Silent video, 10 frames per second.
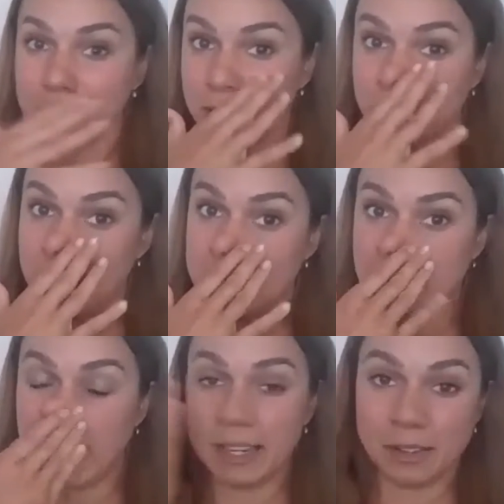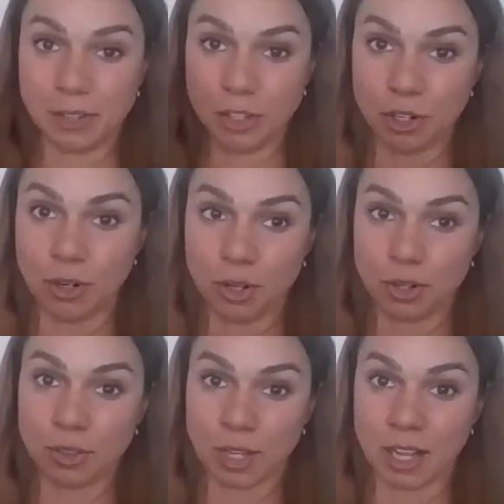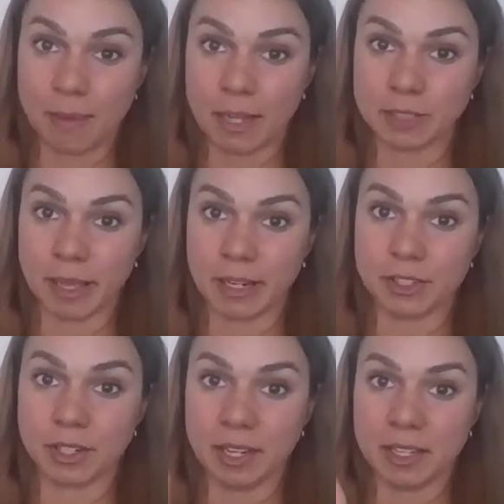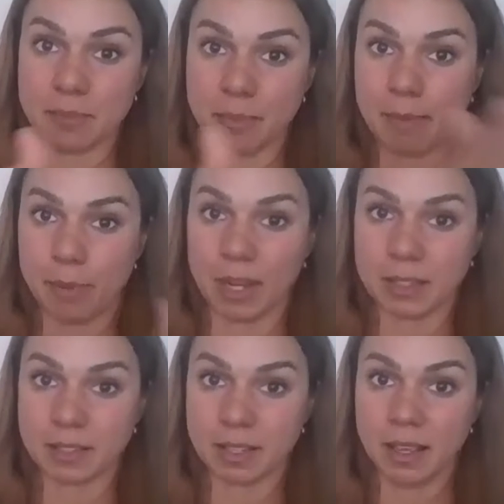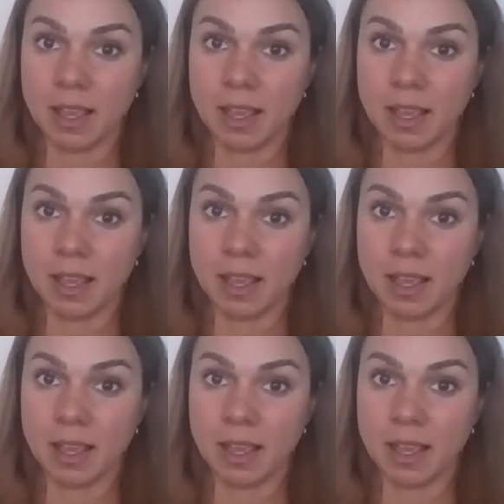degrees, and you're, the clubhouse manager is my boss.